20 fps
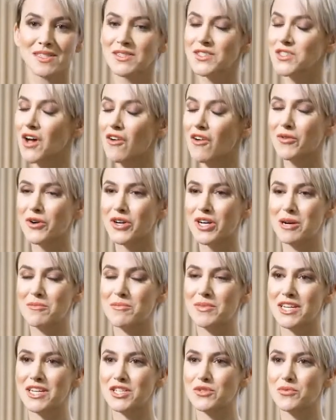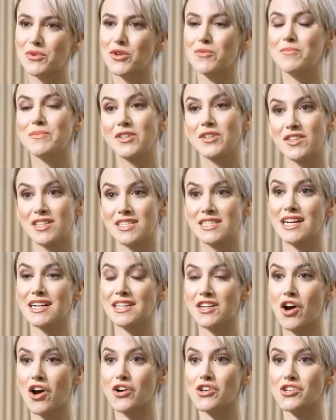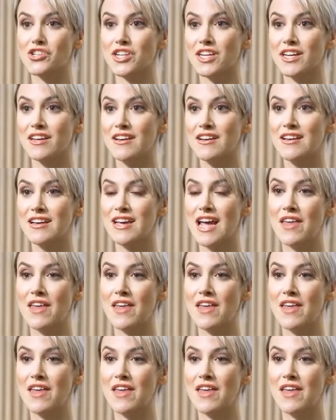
software companies where you build the technology